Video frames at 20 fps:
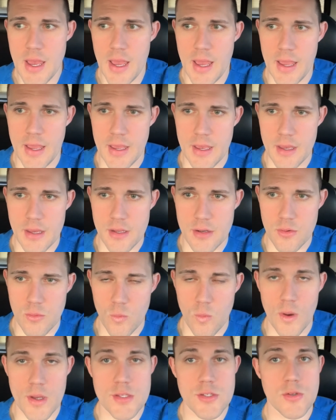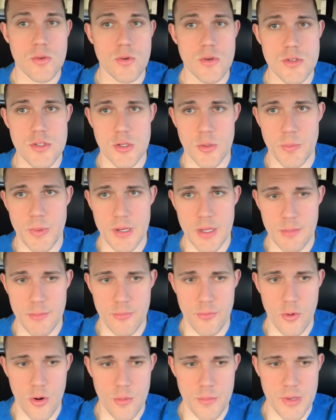and what schools open up
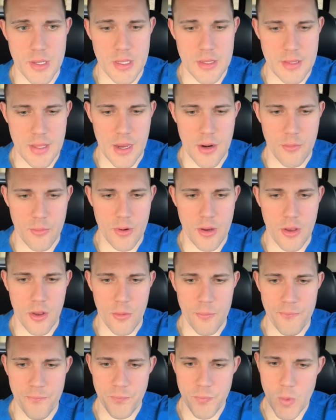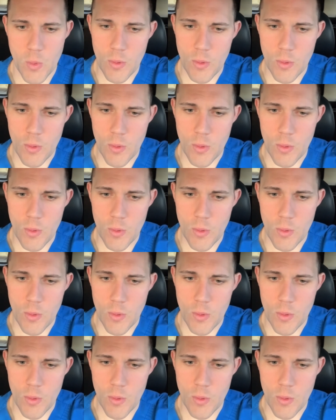for me in that realm?